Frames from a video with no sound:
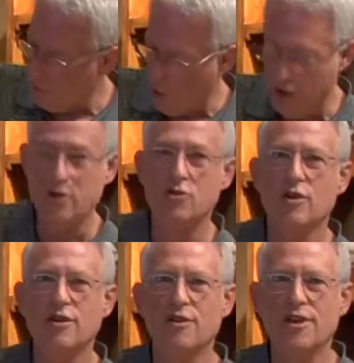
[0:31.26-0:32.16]
of orange
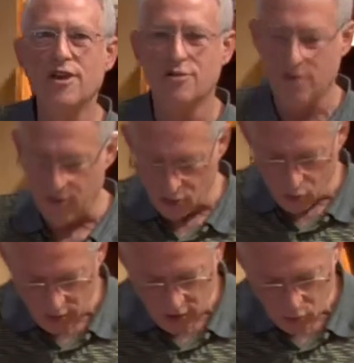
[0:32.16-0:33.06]
in each of
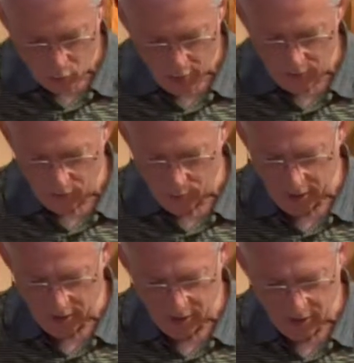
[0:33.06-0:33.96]
these wonderful
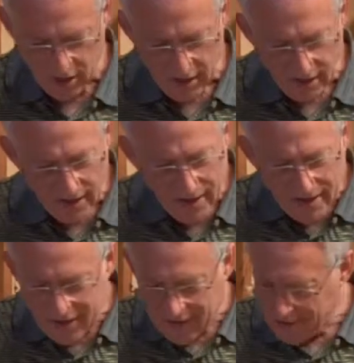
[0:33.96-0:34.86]
pieces.
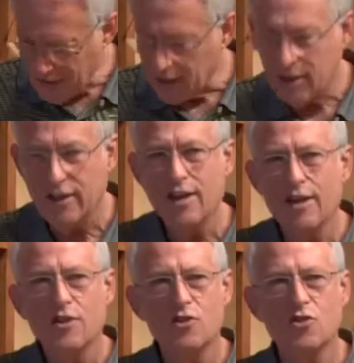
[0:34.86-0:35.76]

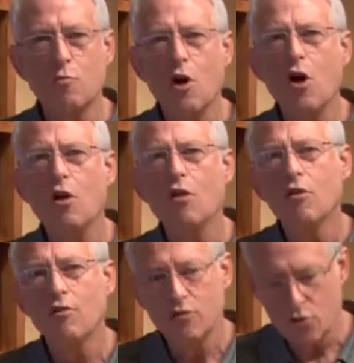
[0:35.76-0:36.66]
Secondly,
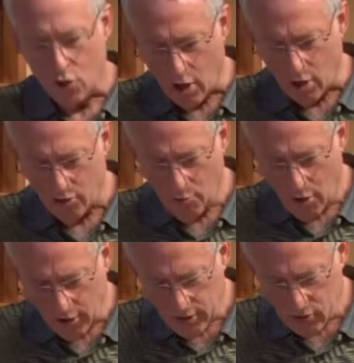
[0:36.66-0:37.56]
small jars,
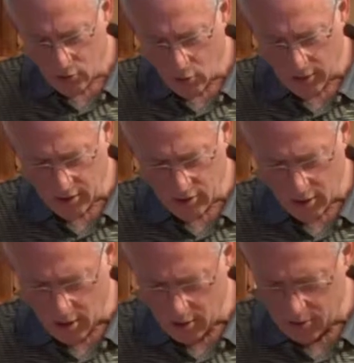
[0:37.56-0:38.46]
small historic
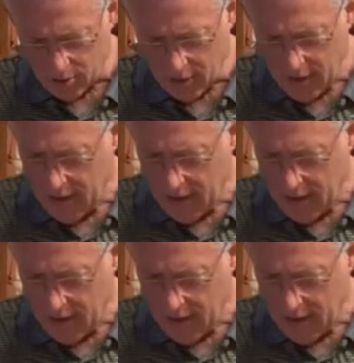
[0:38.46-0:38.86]
jars